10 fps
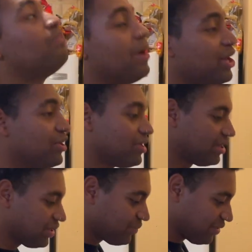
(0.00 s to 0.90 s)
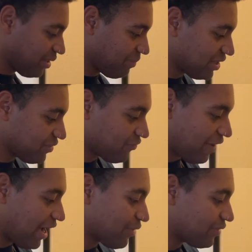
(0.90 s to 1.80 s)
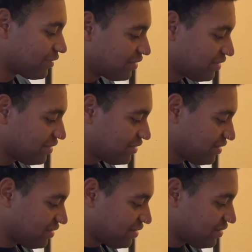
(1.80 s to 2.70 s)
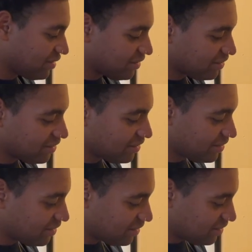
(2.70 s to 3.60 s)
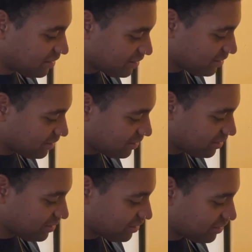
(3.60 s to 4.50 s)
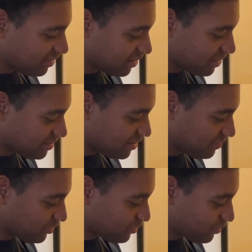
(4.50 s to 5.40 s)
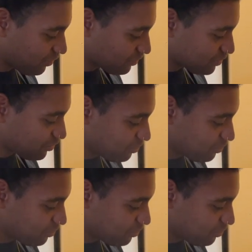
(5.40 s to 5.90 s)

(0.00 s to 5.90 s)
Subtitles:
Better when I made the file. I guess Amber could also